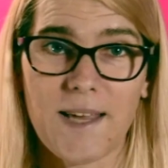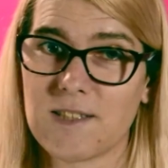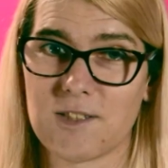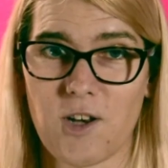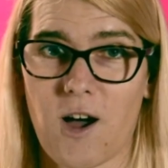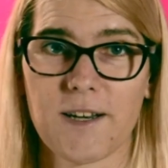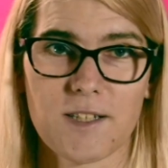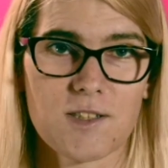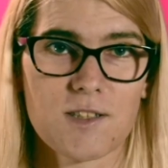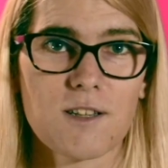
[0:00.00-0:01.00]
it's not a
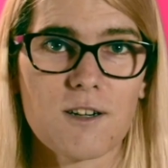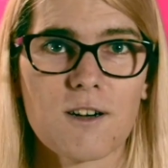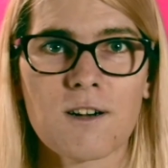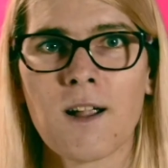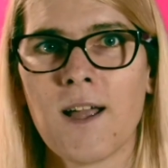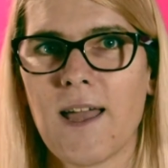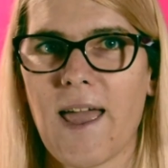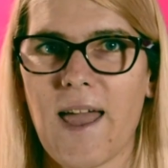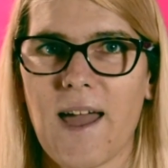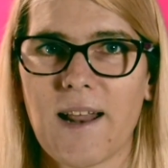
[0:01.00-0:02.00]
slur,
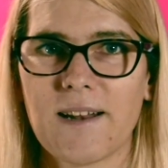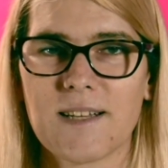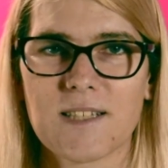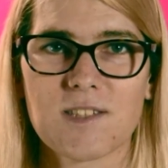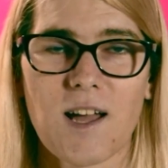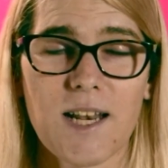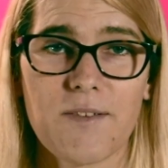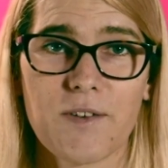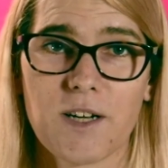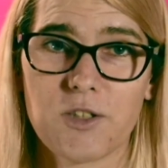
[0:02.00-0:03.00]
and it's not
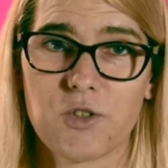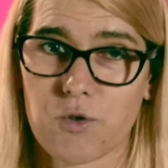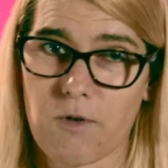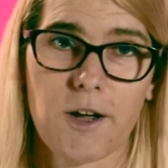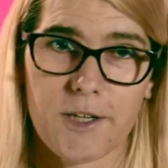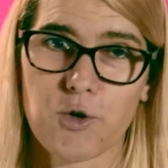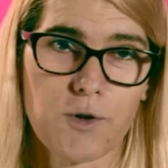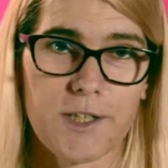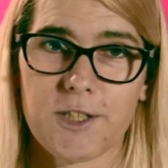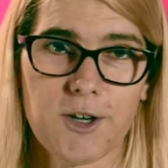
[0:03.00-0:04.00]
even a
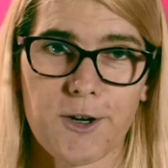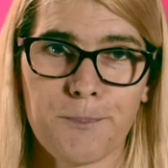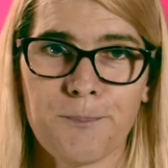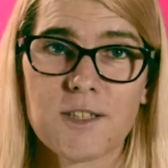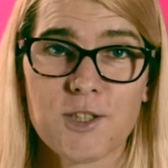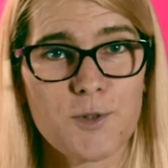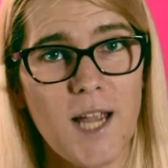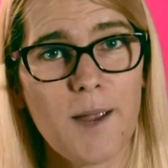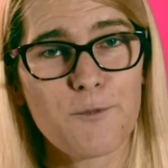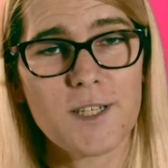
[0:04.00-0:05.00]
derogatory term. So
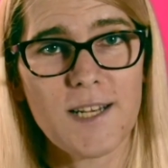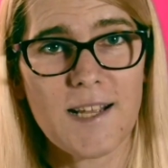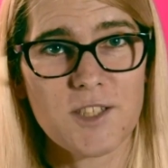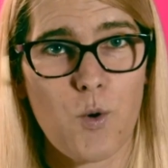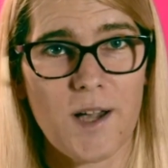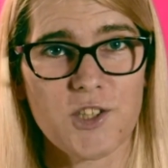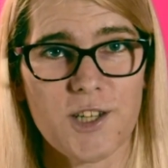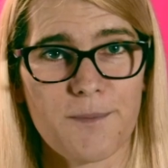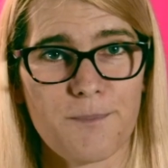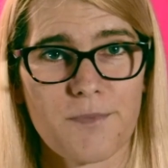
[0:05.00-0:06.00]
time for today's
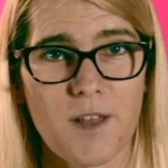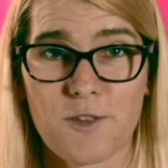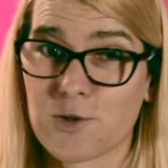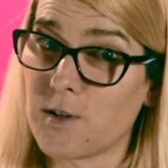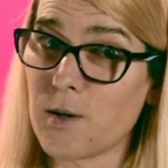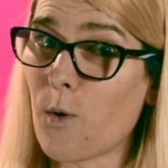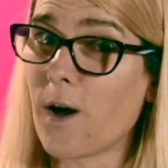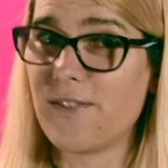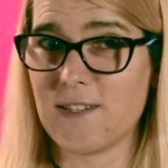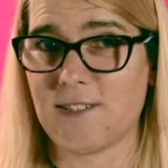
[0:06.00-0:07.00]
question. There's only
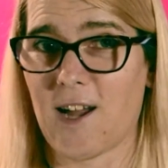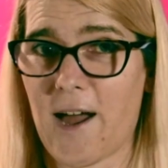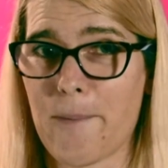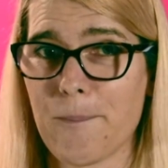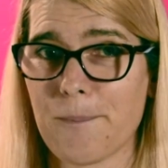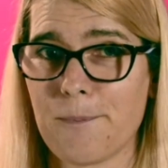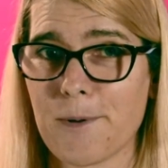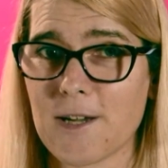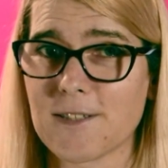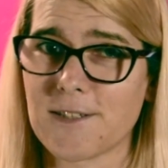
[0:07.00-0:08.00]
one this time,
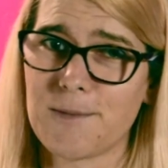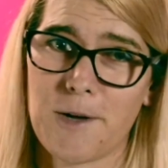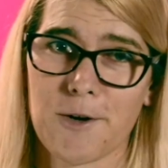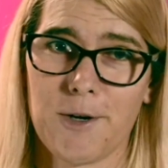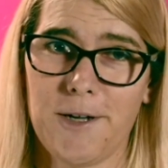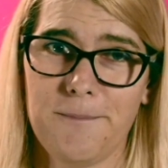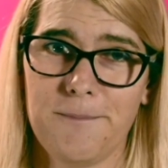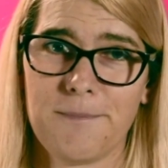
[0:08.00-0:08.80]
because it's a big one.